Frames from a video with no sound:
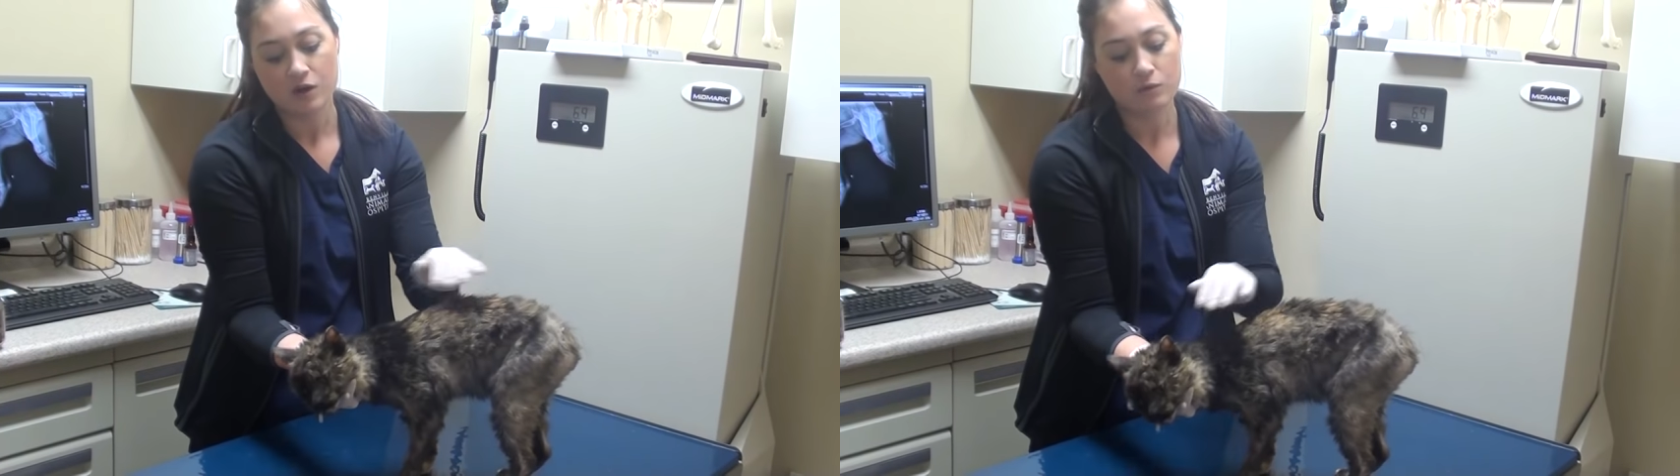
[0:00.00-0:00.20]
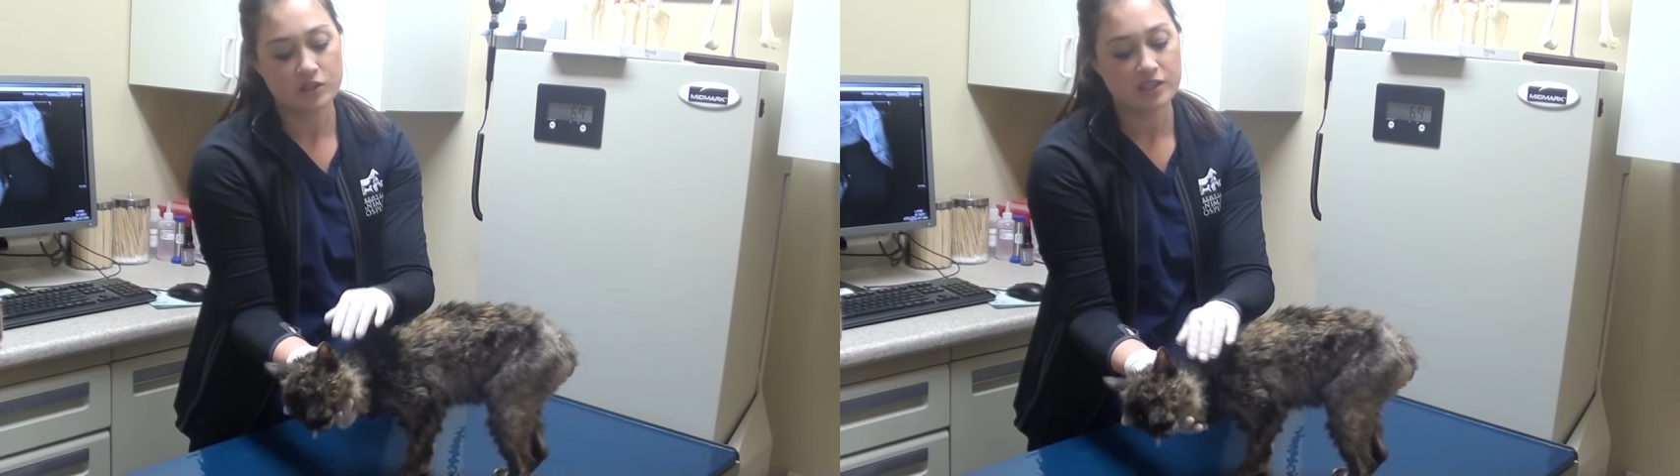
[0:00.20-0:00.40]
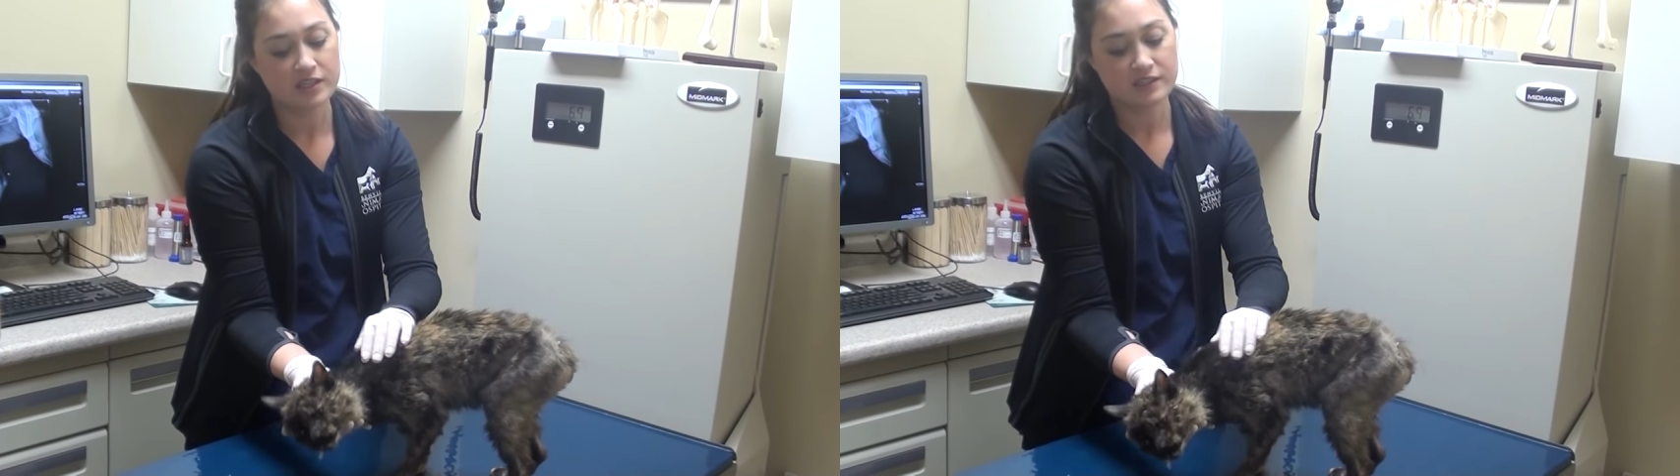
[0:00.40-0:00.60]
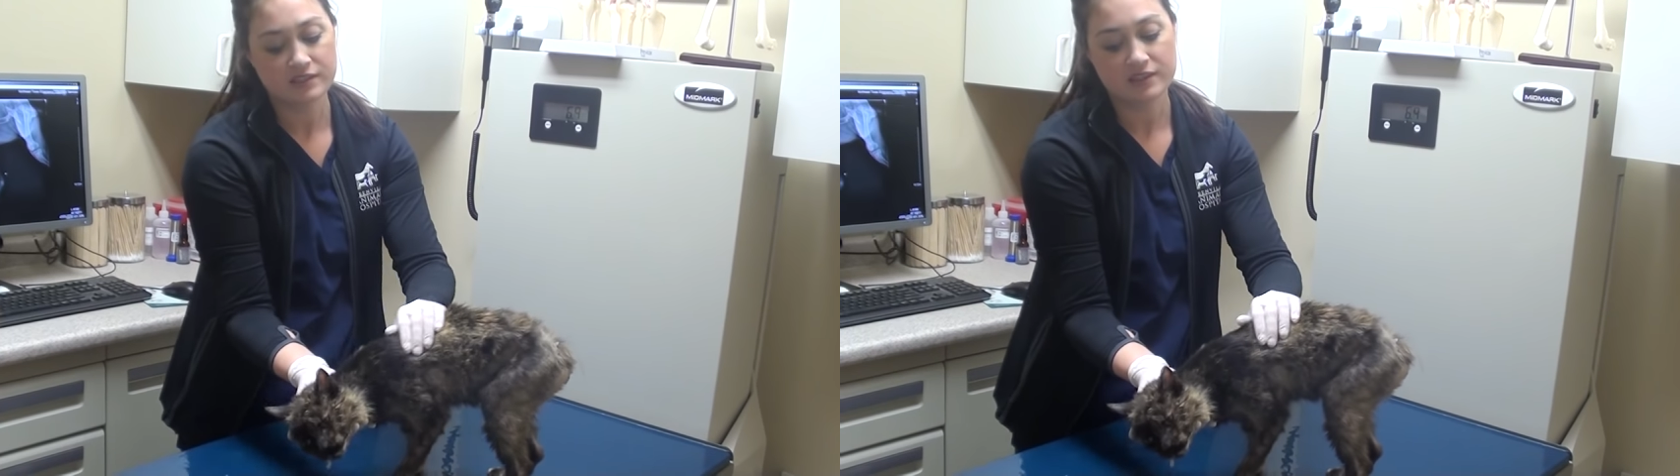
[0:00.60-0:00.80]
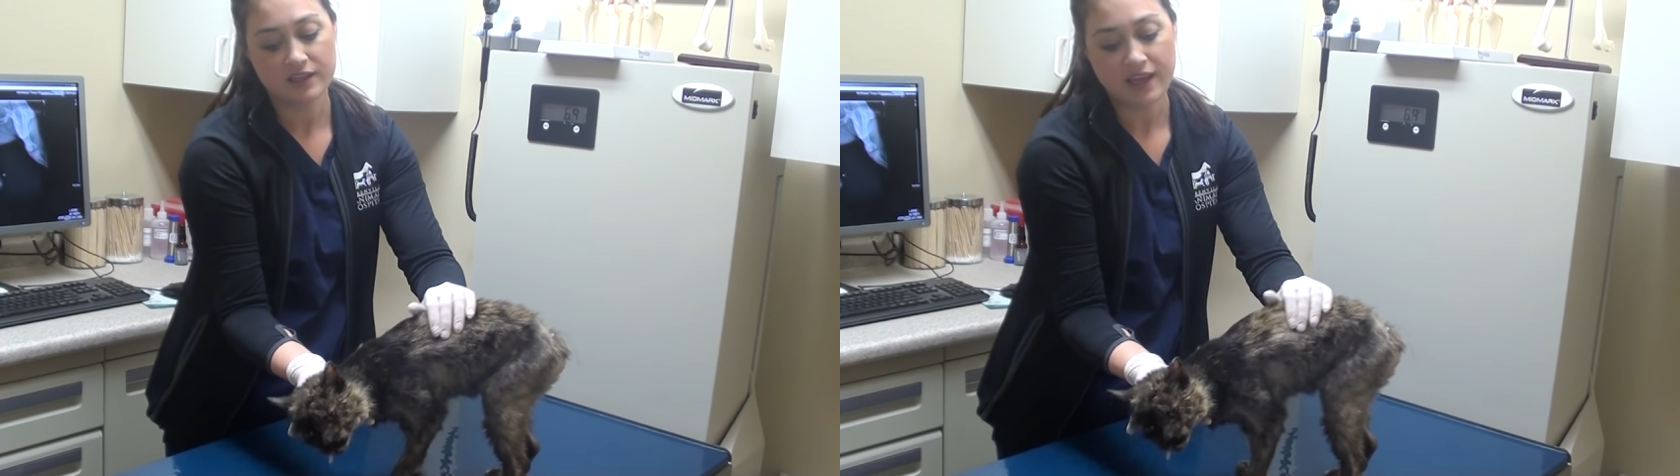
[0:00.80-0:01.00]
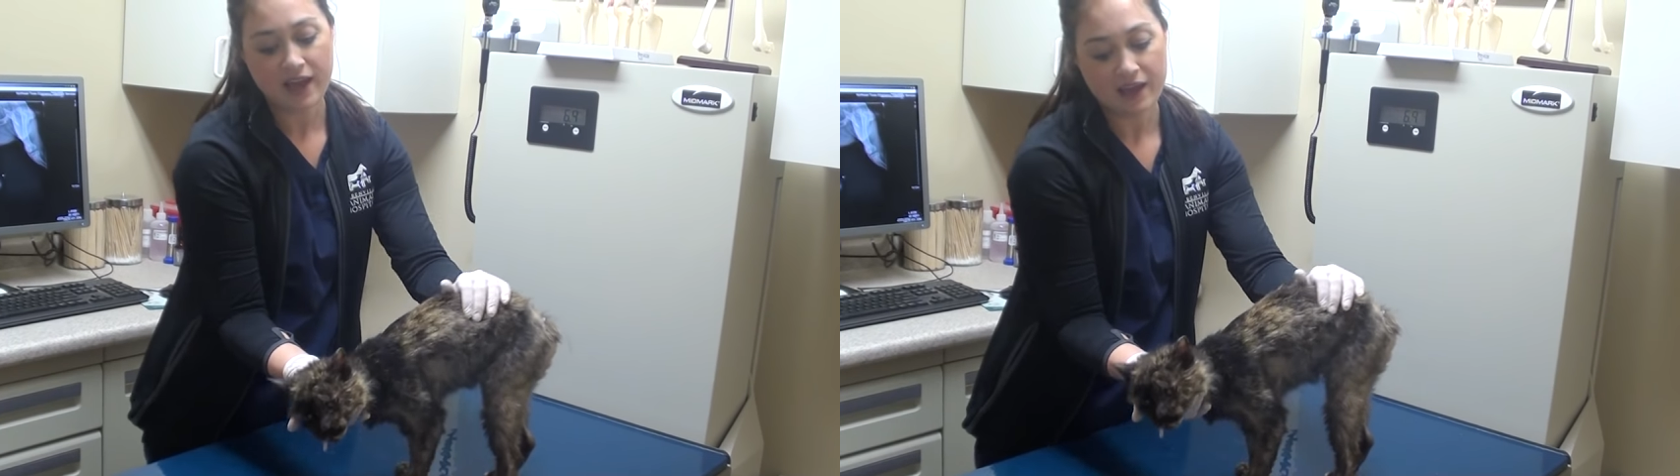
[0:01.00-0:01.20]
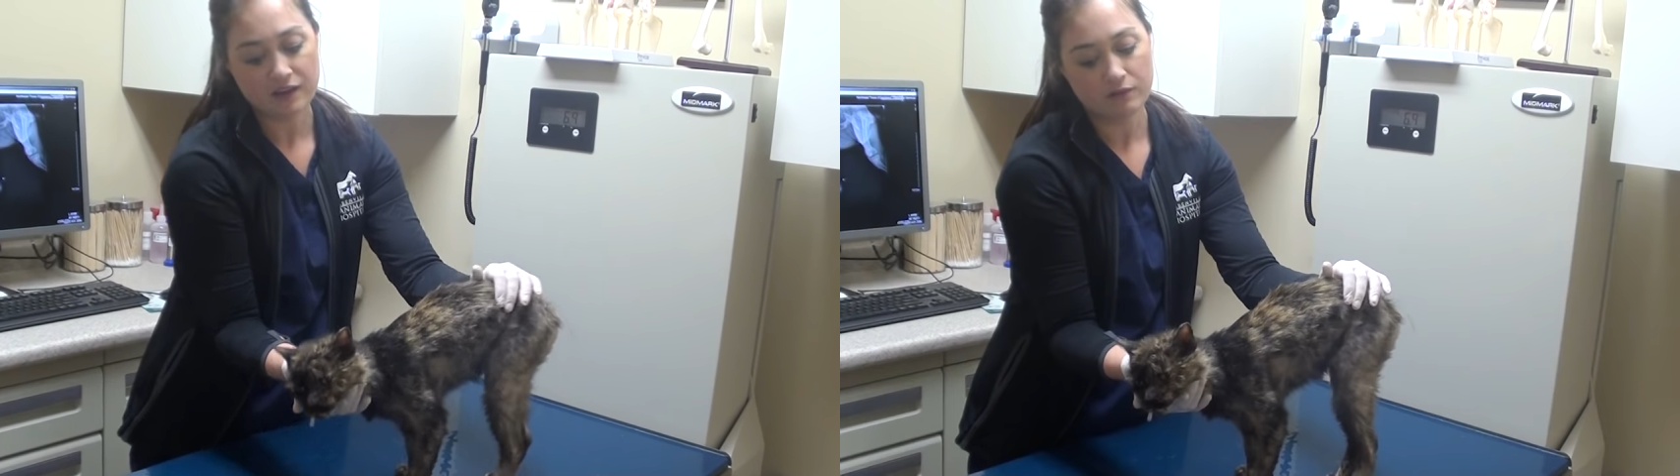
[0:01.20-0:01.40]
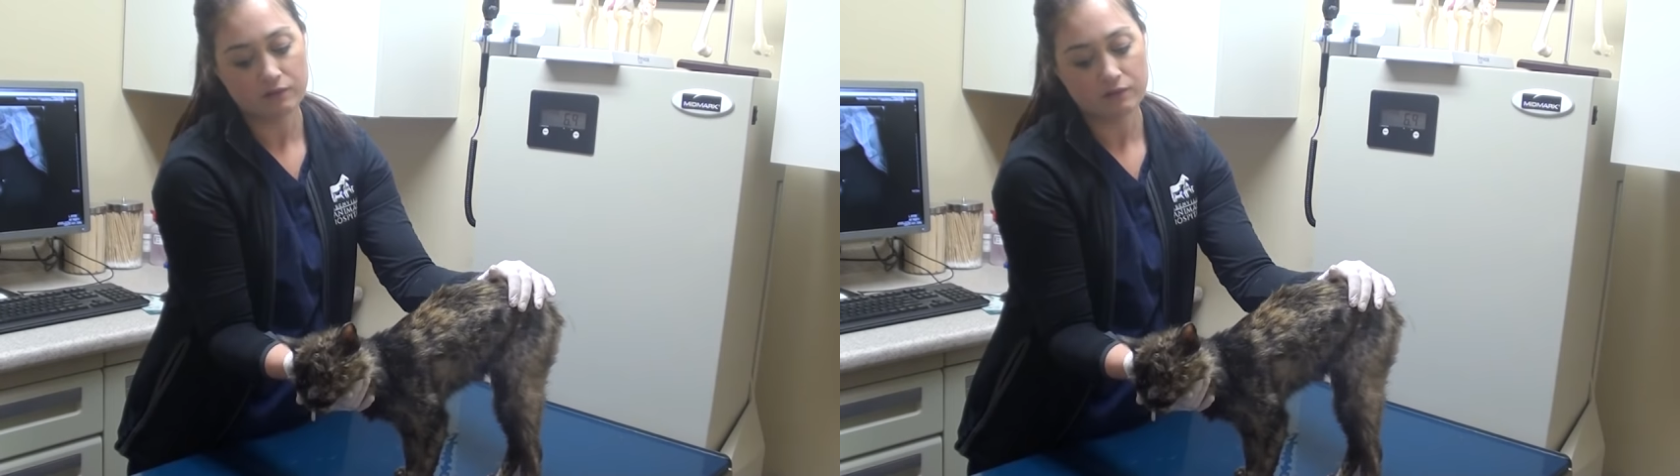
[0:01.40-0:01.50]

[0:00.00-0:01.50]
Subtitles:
which is the cat